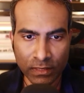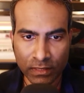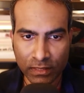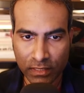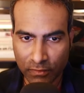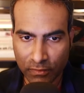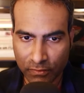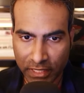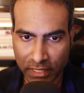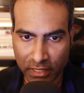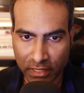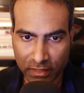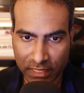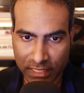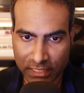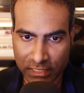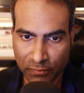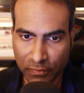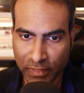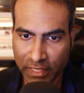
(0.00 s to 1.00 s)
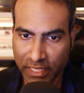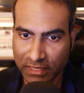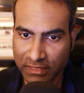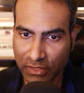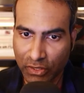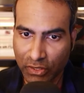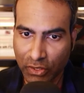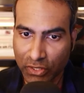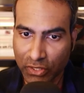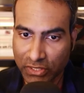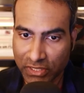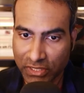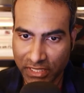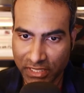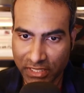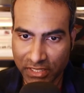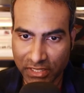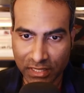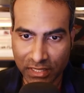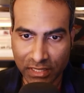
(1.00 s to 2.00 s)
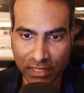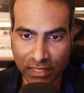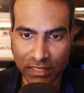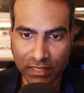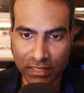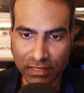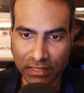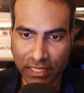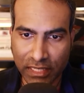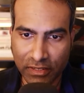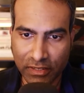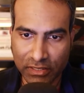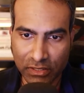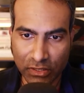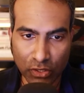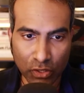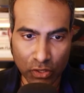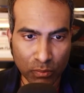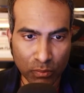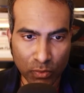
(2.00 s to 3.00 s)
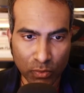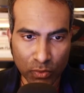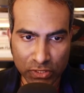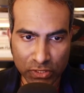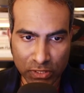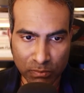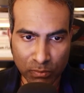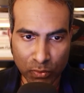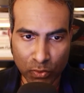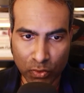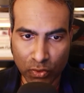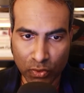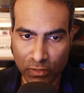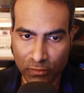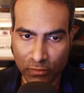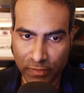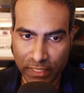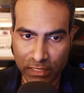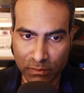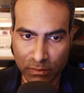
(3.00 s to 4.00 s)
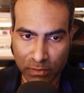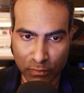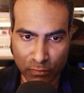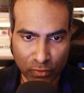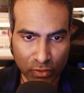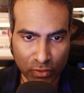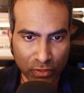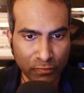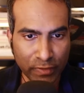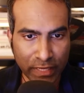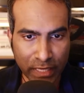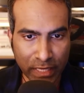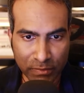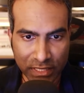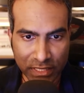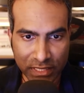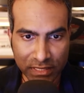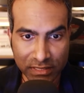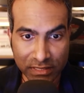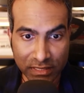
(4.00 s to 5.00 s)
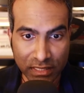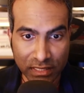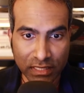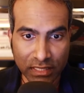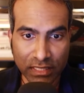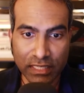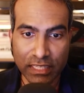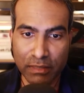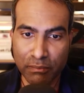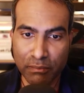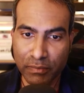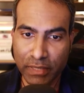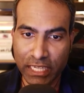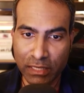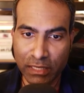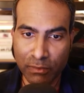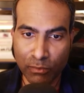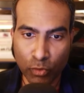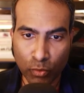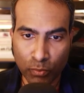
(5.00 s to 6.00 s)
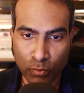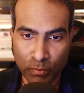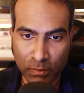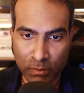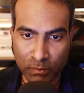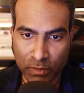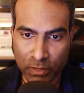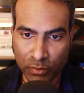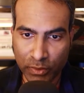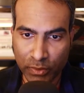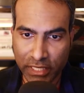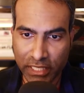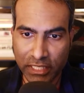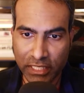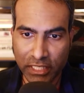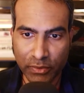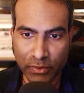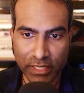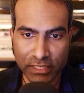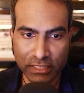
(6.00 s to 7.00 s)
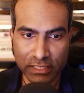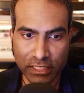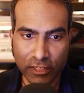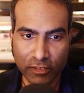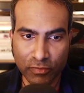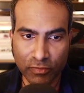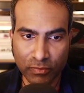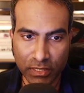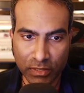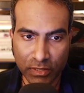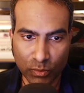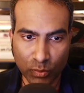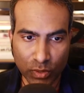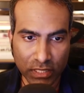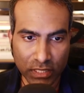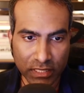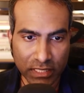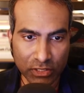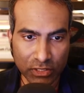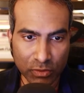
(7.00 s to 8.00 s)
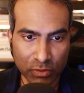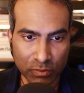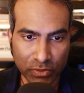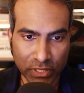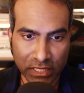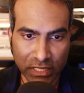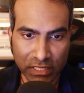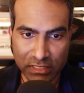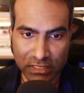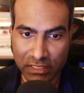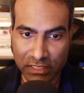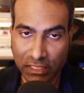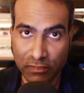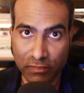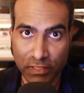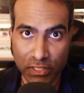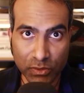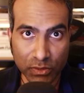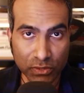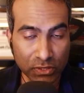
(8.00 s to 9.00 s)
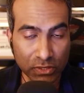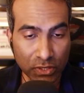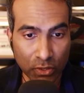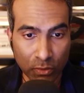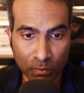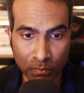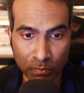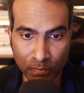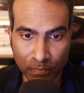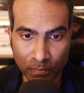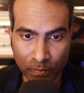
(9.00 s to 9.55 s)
If they are classified as a hostage, there is a lot more support available for the families and many more people within the US government working to bring these individuals home.